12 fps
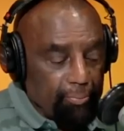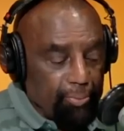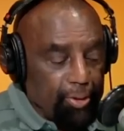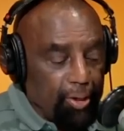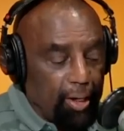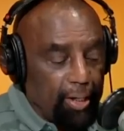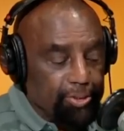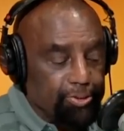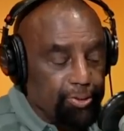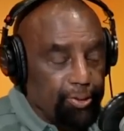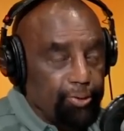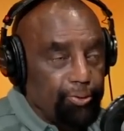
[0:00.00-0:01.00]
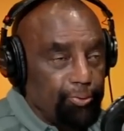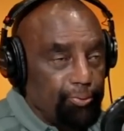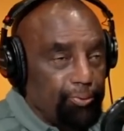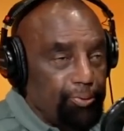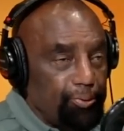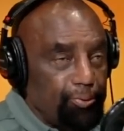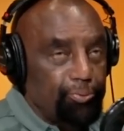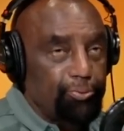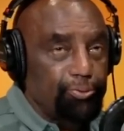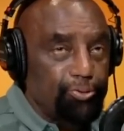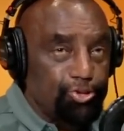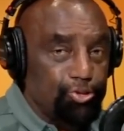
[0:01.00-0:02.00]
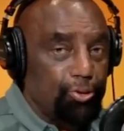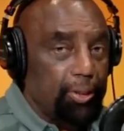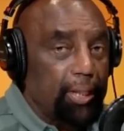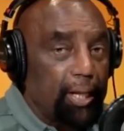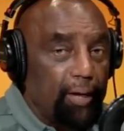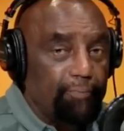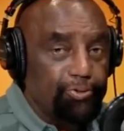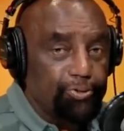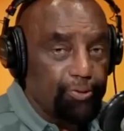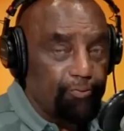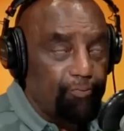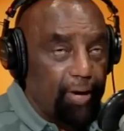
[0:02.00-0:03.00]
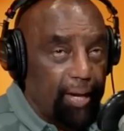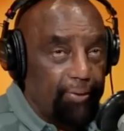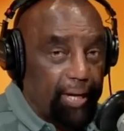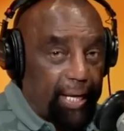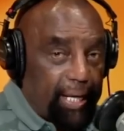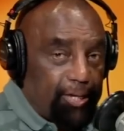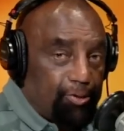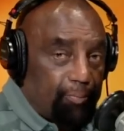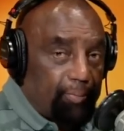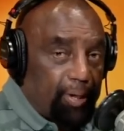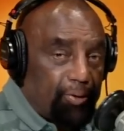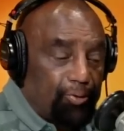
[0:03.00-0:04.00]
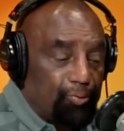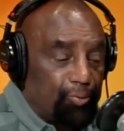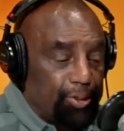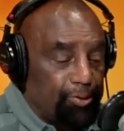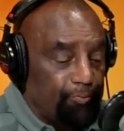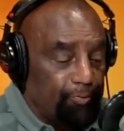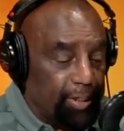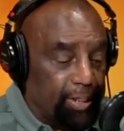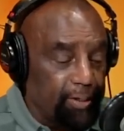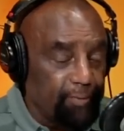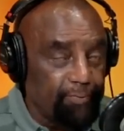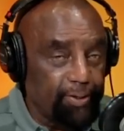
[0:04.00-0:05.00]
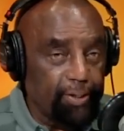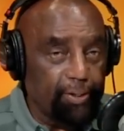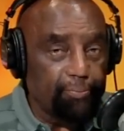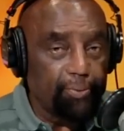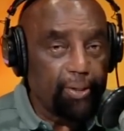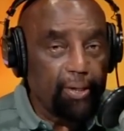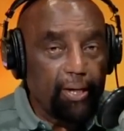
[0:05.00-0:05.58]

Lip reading: Because you're showing love to your father and your mother when you forgive them.